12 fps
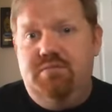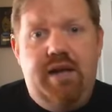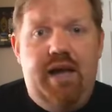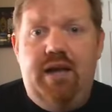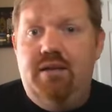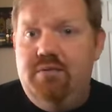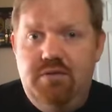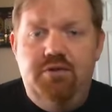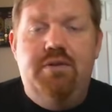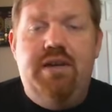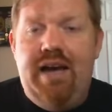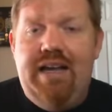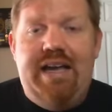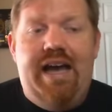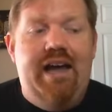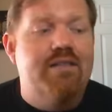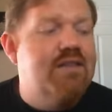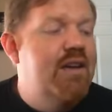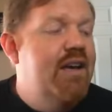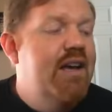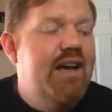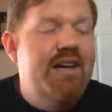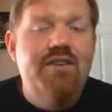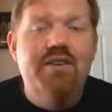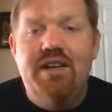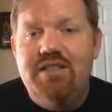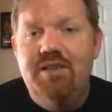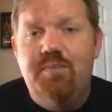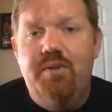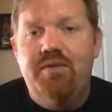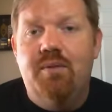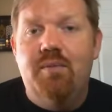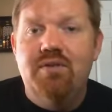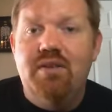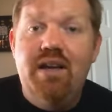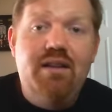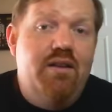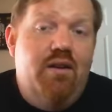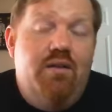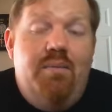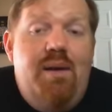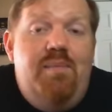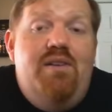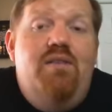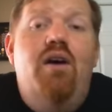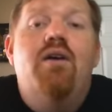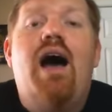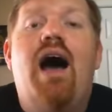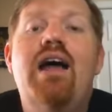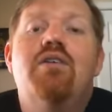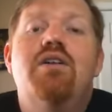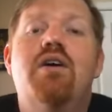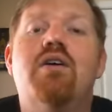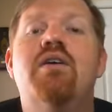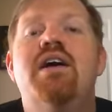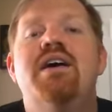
hey, you got cows and you got sheep over there, most likely. Or maybe you don't. I don't know.